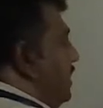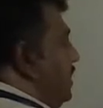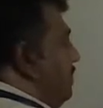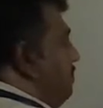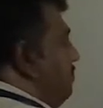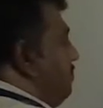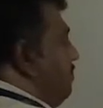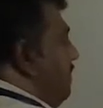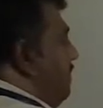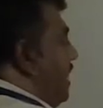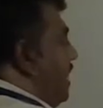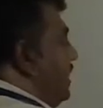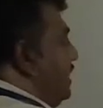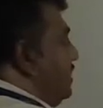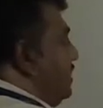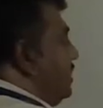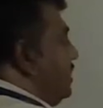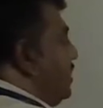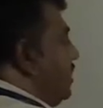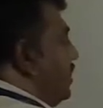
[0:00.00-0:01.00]

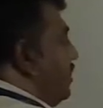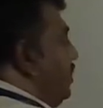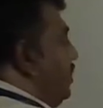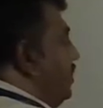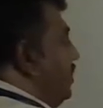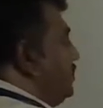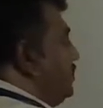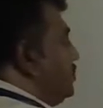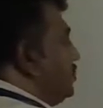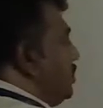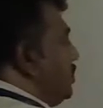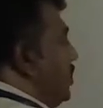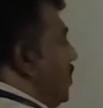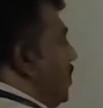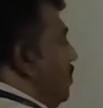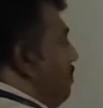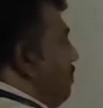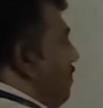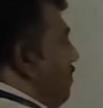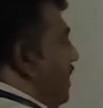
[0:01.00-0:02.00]

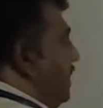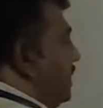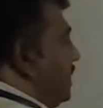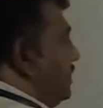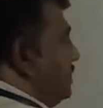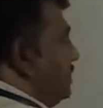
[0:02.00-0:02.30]
microscopic.